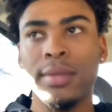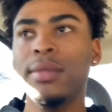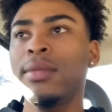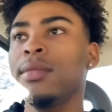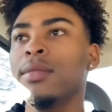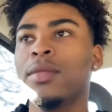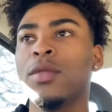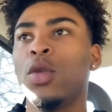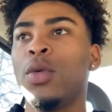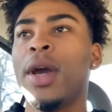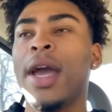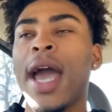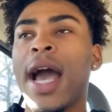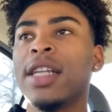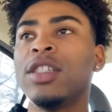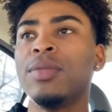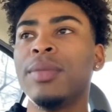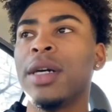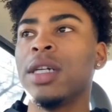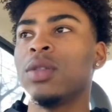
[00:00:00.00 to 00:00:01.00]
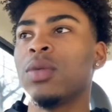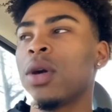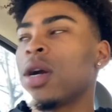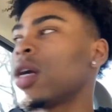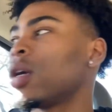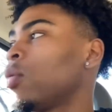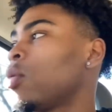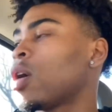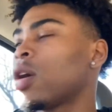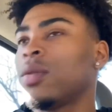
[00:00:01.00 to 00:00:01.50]
we had too much work.
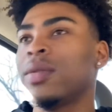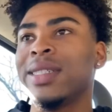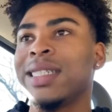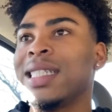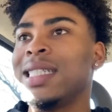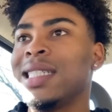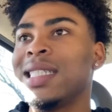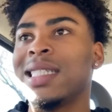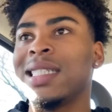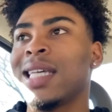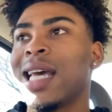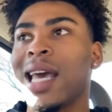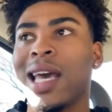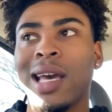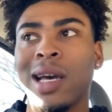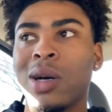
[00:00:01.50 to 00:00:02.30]
Work was easy as hell.